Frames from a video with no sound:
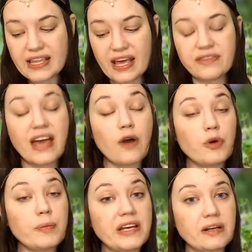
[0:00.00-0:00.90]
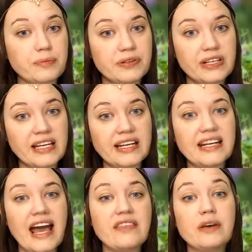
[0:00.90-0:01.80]
and that will be
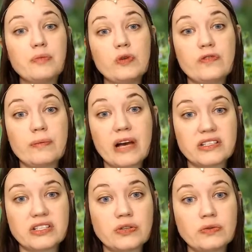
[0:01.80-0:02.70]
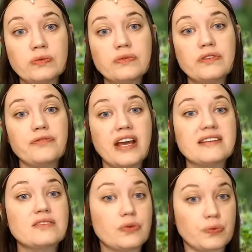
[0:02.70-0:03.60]
completed and then move them on to the
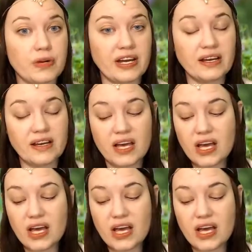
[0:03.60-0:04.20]
phase three.